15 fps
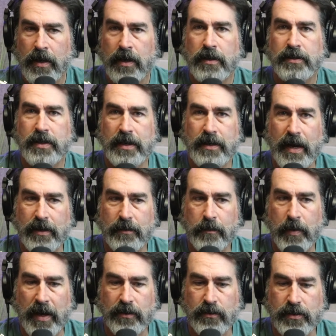St.
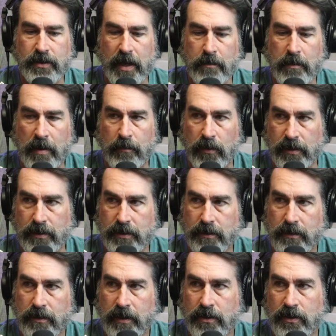Patrick's Day memories.
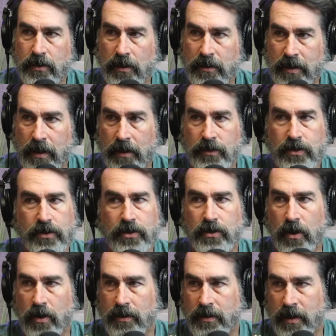Let's start there. Let's just start